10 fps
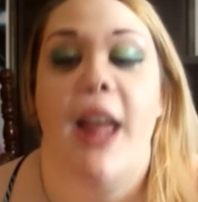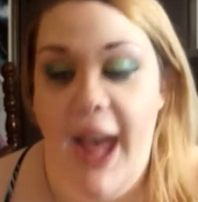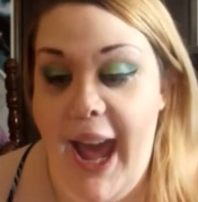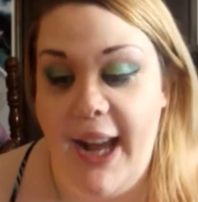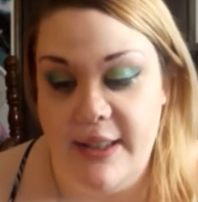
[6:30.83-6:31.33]

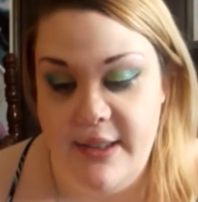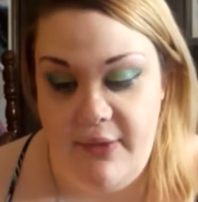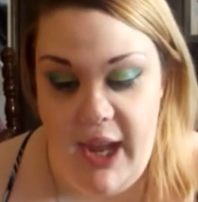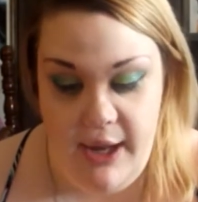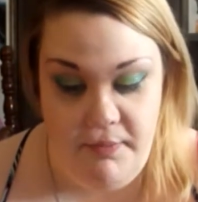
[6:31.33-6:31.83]

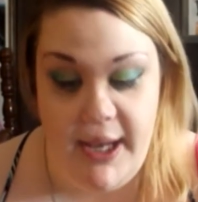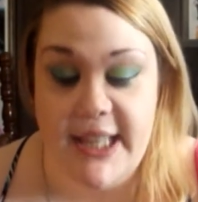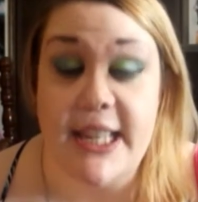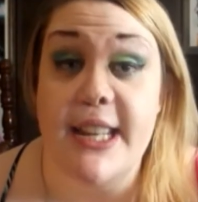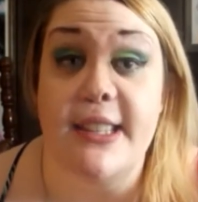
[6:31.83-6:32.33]
activate, because
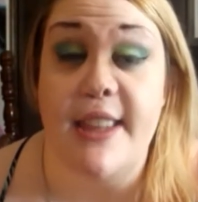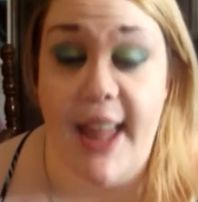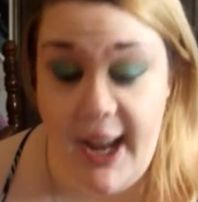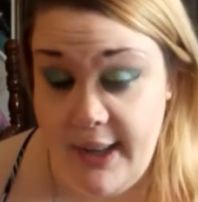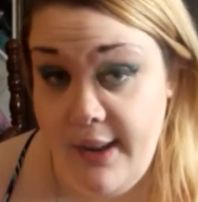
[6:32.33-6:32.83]
it is
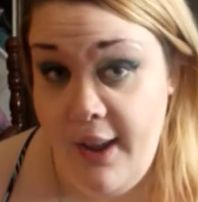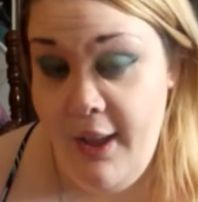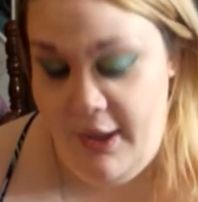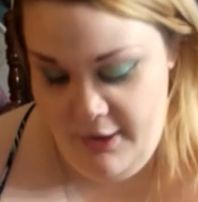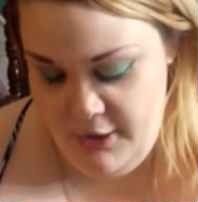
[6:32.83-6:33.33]
that
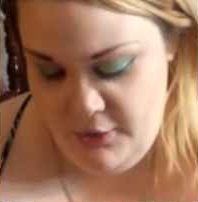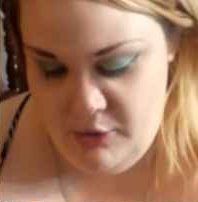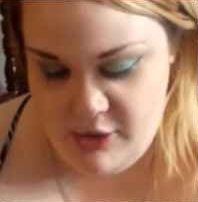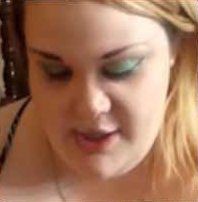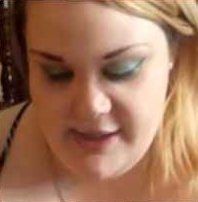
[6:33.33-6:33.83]

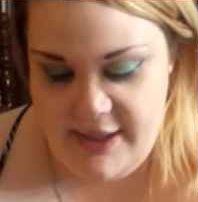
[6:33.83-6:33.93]
gorgeous.